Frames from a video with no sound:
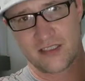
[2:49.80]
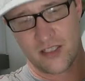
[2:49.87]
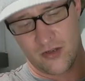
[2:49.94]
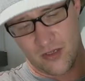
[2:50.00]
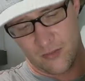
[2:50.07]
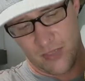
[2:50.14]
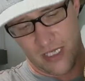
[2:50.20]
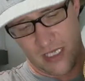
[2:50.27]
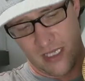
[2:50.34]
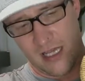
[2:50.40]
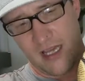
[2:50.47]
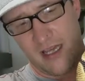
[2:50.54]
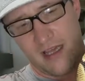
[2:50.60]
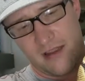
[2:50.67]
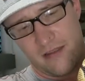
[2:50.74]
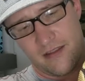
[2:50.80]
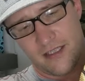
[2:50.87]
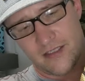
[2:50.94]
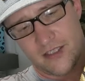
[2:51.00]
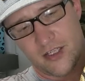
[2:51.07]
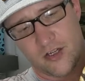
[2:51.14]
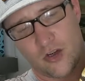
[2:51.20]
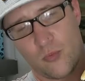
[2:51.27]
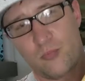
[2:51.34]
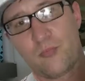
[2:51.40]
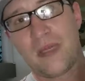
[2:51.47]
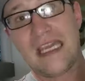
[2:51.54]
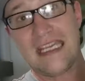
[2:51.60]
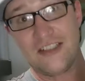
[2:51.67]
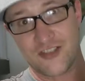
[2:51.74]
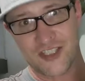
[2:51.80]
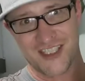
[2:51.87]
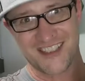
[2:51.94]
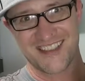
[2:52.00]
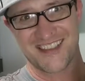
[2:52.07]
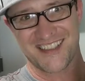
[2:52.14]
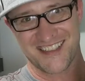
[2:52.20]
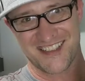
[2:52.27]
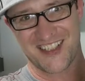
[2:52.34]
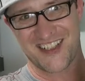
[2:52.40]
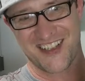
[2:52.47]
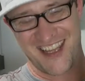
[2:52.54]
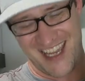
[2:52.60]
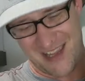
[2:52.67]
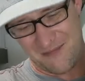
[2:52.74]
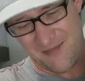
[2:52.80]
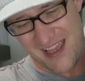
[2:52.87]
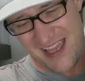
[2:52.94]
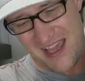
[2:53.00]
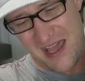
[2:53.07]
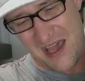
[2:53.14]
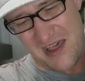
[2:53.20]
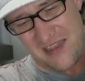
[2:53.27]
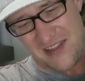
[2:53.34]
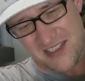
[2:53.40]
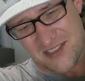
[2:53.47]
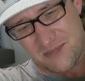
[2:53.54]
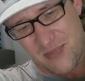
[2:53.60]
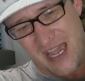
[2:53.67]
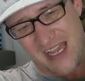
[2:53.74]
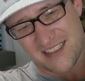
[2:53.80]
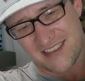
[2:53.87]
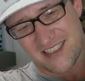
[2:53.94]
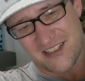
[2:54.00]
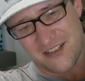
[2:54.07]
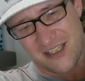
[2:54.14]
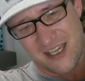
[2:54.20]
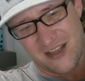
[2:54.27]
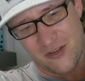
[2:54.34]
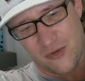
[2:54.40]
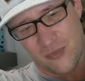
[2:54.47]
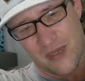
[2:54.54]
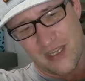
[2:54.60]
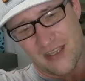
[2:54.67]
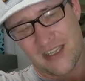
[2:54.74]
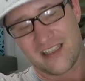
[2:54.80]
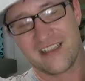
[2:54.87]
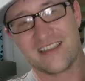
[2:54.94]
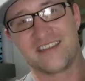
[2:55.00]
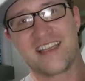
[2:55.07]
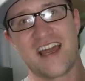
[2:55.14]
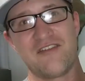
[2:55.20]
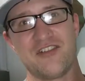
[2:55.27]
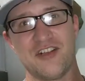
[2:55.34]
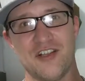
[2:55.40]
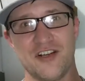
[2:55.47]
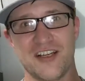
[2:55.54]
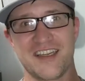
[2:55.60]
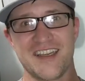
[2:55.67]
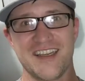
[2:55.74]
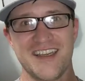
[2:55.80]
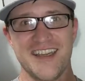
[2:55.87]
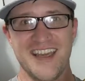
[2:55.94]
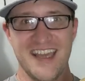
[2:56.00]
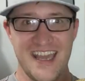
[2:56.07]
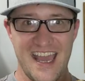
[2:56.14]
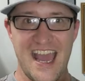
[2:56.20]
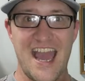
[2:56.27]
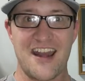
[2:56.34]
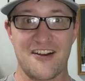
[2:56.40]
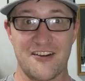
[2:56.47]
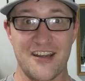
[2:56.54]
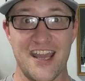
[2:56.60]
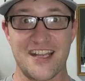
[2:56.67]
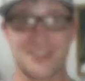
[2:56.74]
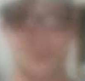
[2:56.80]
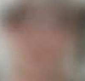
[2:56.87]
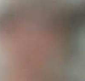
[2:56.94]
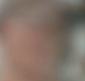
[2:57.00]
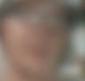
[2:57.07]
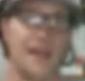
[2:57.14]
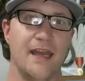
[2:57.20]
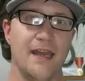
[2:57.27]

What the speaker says: is going to be this girl. Peaches is her name, this pastel yellow belly. Let's have a look at our next one.